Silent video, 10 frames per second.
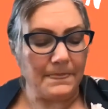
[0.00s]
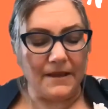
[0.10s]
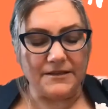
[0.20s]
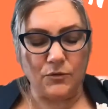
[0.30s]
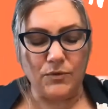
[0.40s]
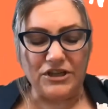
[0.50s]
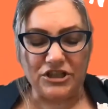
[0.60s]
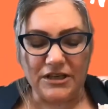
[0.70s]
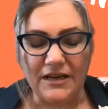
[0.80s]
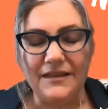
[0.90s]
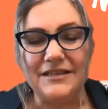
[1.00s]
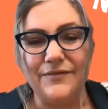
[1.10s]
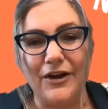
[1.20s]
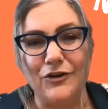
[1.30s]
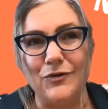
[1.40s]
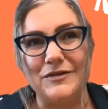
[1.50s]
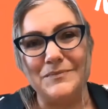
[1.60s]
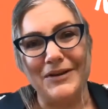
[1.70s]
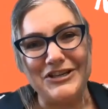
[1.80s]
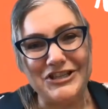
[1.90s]
So we share these values, and
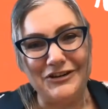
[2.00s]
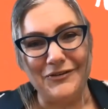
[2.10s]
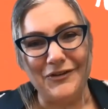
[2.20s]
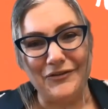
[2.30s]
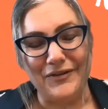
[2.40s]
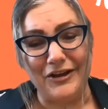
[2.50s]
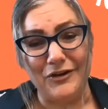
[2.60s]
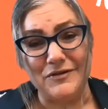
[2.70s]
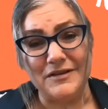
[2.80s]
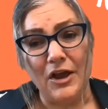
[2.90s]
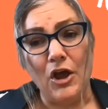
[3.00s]
by sharing those values,